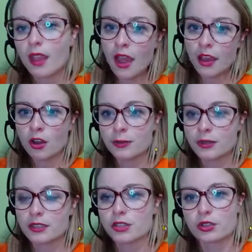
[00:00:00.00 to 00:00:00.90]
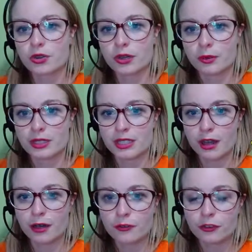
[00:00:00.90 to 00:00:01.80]
I hope this tutorial was
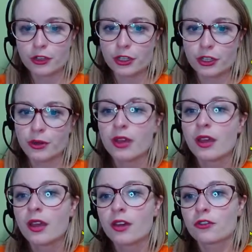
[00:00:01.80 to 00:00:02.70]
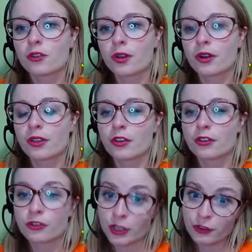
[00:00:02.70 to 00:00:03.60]
helpful for you for the
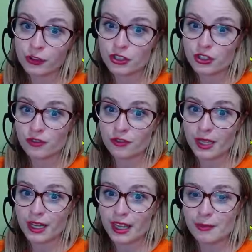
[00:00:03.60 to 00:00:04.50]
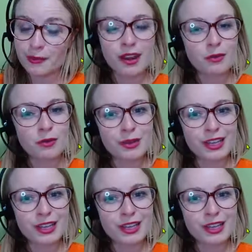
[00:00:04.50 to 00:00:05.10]
free version of ManyCam, and I will make a